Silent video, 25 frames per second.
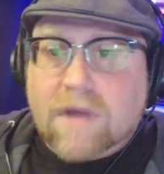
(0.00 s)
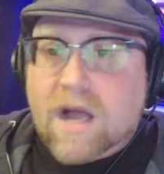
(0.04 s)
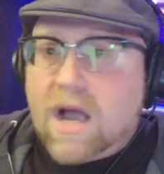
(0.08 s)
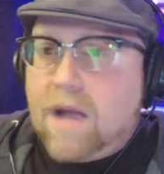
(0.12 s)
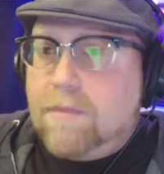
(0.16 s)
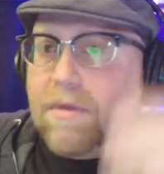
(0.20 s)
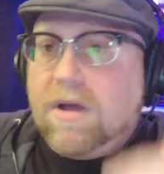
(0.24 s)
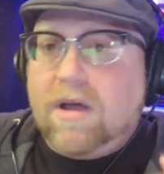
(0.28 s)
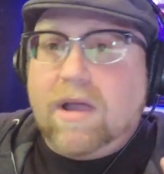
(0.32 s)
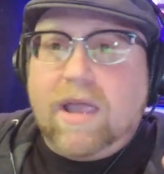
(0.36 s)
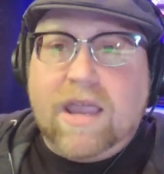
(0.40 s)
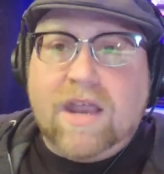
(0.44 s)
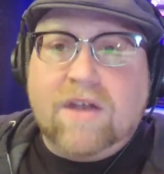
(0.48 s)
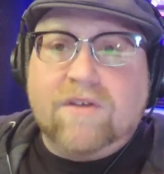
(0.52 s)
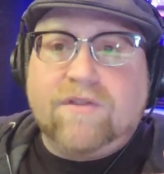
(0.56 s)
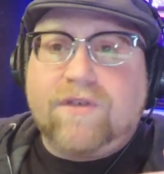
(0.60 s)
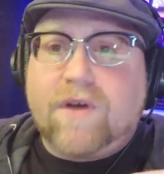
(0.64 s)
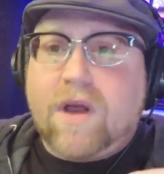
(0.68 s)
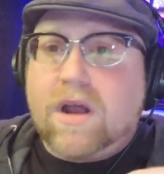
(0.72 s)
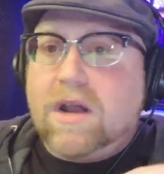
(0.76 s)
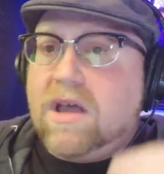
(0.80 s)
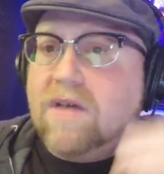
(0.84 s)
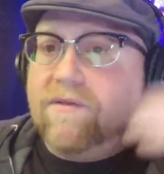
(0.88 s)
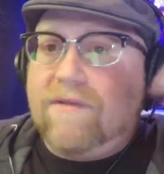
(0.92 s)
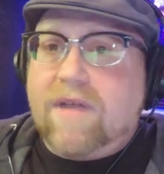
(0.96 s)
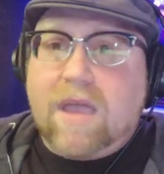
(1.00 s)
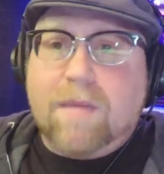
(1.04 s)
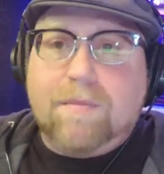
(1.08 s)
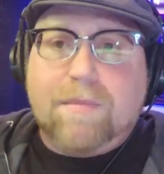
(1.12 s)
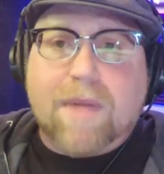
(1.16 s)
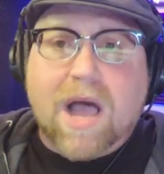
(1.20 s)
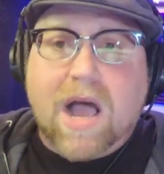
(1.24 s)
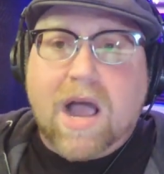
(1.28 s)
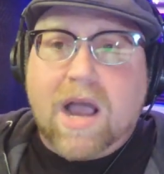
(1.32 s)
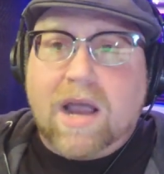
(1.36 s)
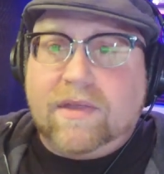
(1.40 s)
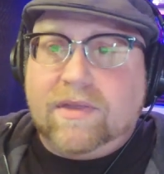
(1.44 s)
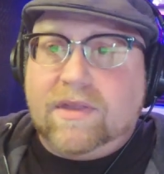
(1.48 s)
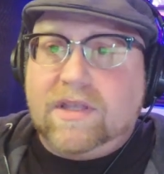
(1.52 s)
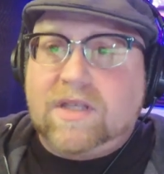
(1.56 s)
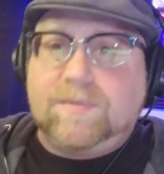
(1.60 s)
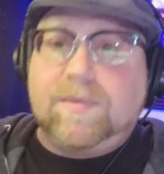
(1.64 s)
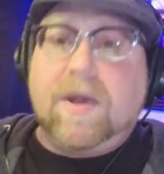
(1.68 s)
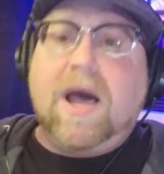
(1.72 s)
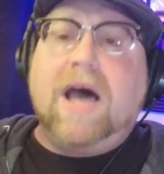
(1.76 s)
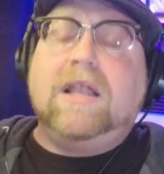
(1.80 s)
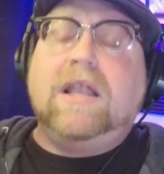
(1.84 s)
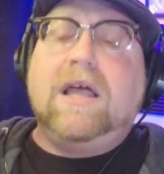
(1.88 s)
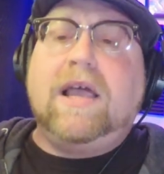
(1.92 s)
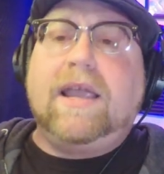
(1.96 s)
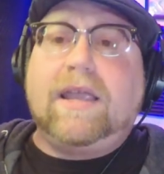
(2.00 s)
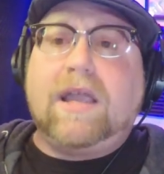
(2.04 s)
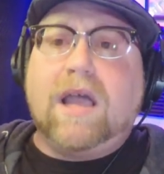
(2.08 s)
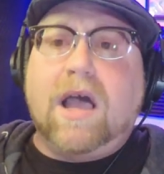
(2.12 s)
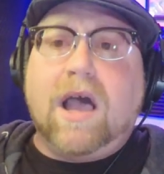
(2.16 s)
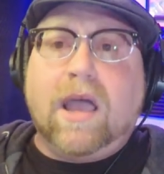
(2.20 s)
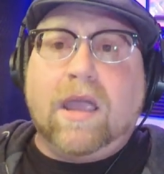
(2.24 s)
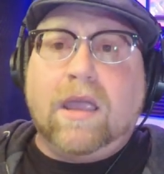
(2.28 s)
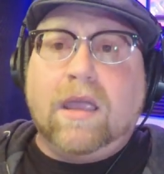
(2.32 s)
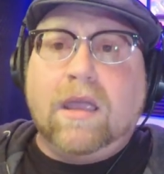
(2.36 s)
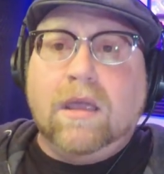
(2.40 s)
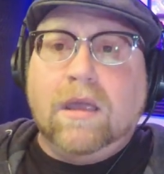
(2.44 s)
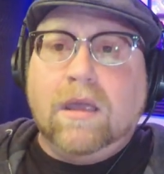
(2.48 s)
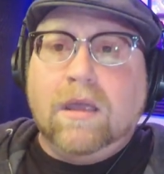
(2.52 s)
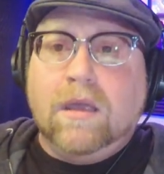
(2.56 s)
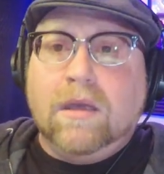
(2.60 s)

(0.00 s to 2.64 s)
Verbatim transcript: I'm a in front of and behind the spotlight guy